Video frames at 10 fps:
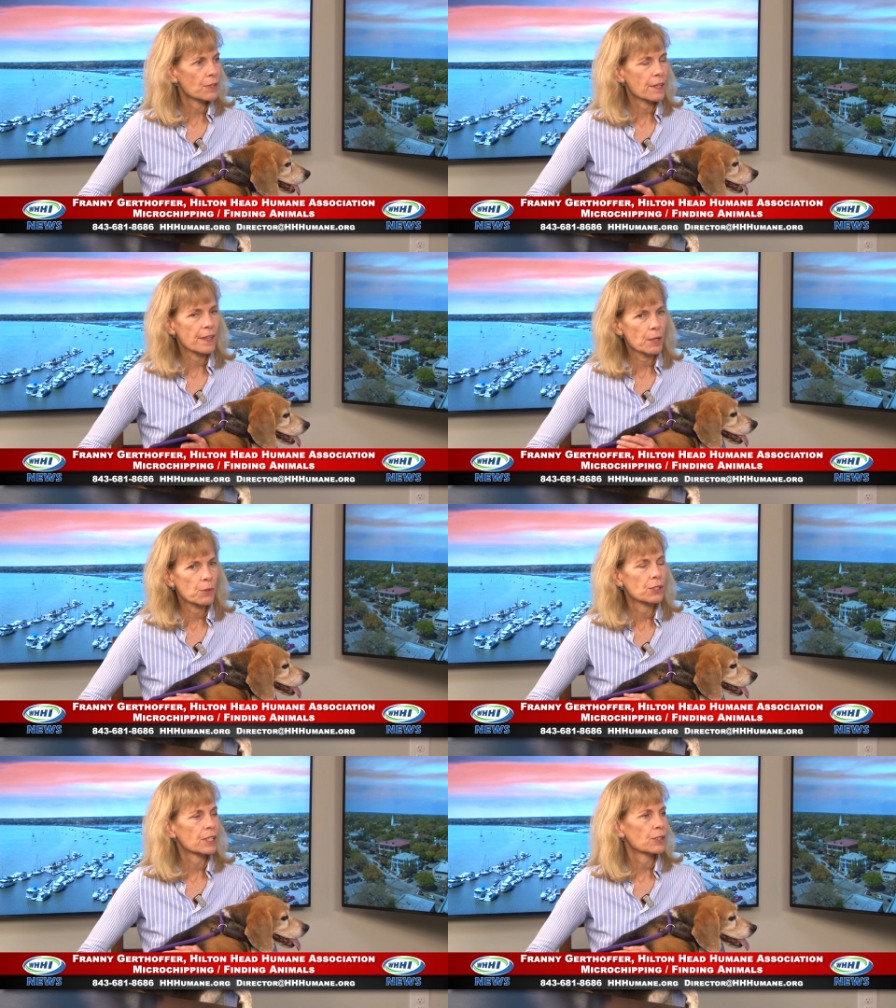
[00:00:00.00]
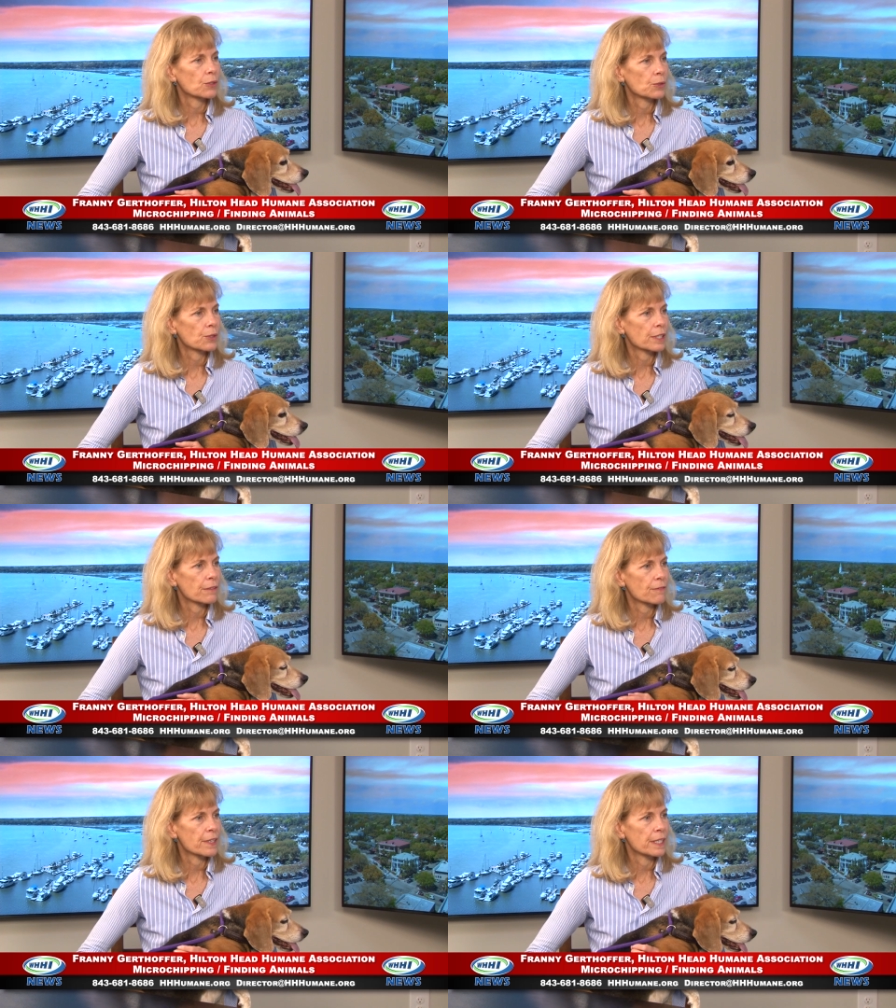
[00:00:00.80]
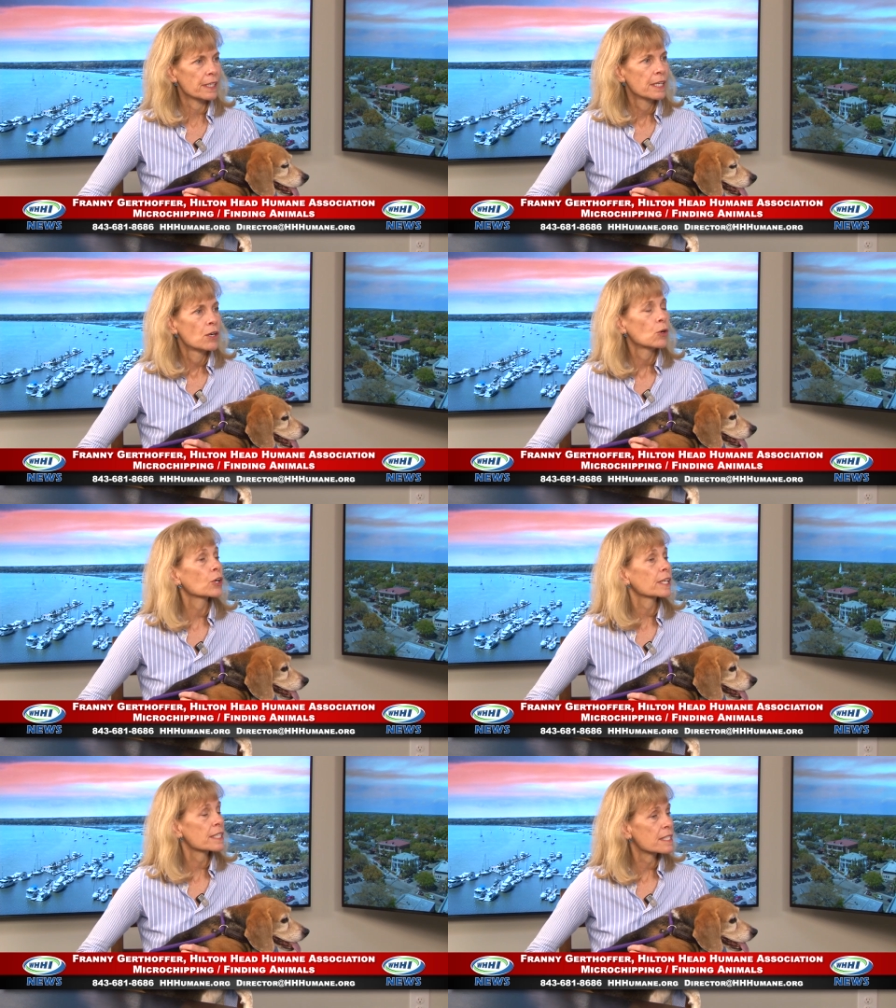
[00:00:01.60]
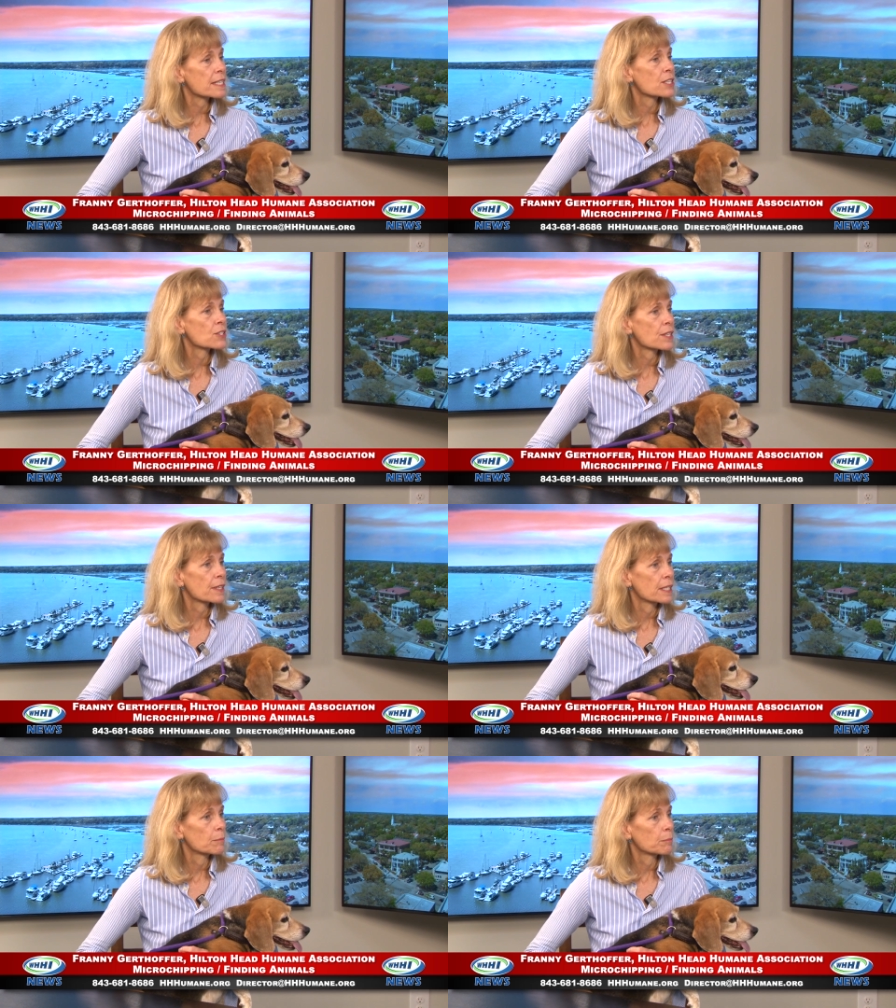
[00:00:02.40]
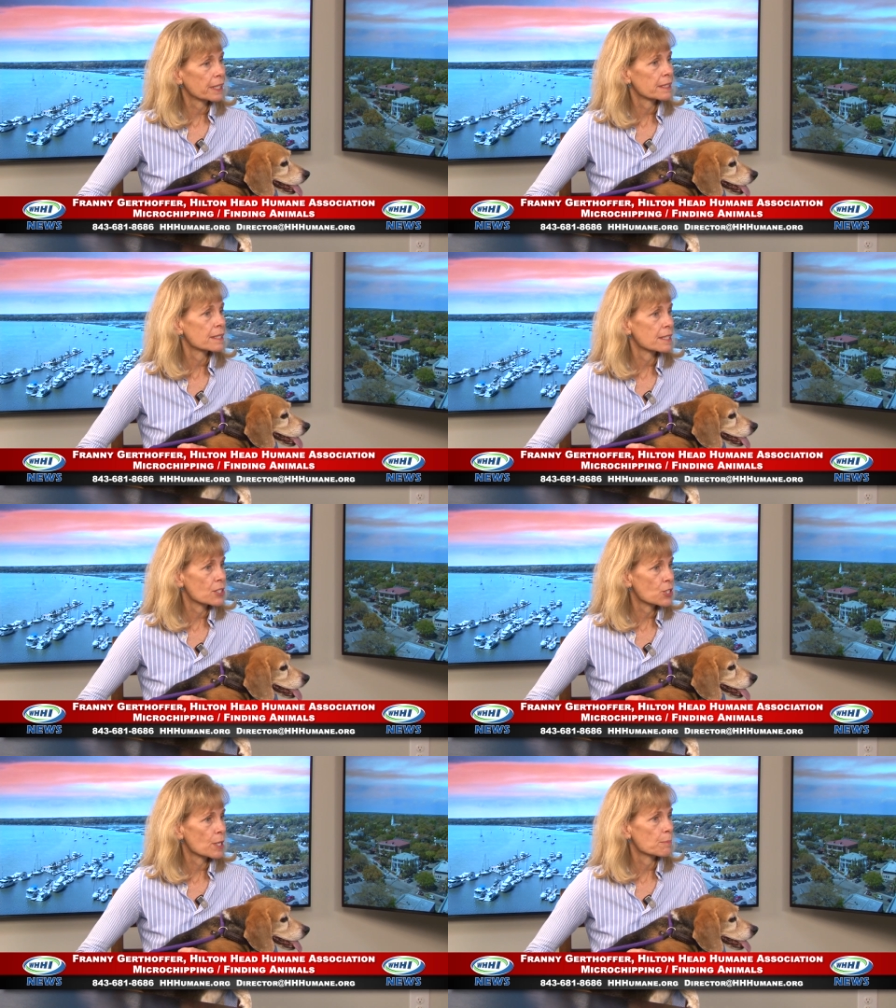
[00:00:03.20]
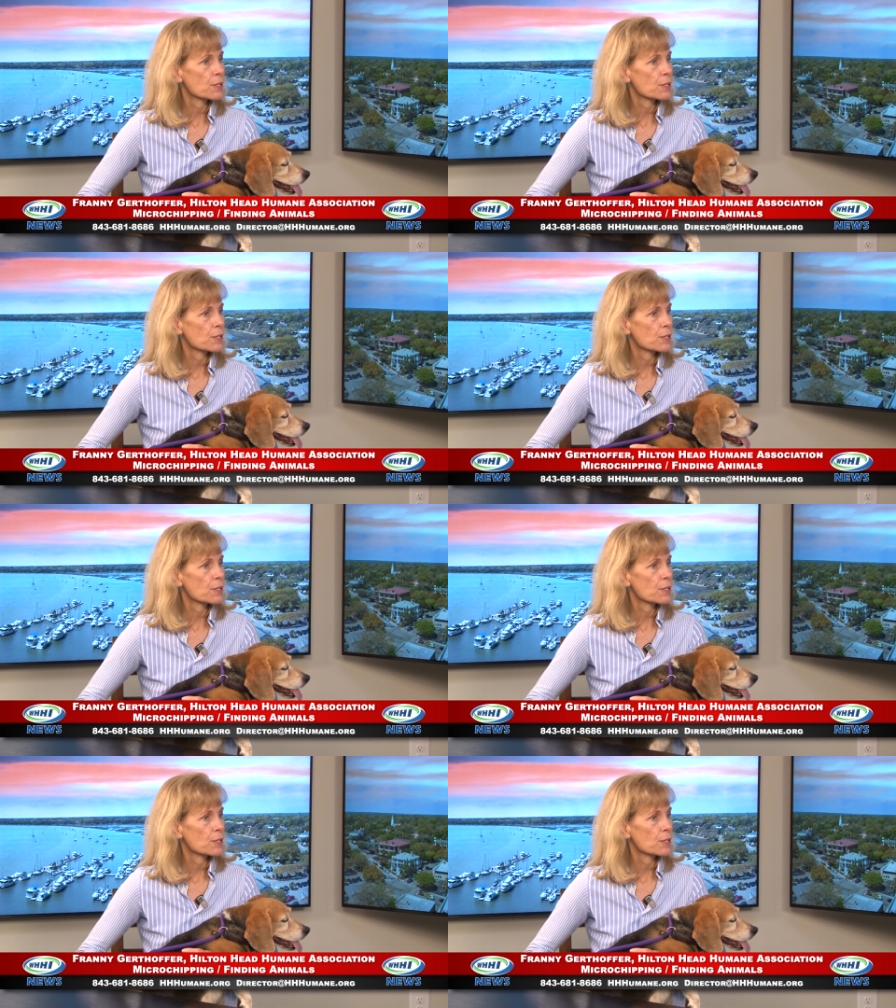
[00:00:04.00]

then they will get a hold of the organization that implanted the chip.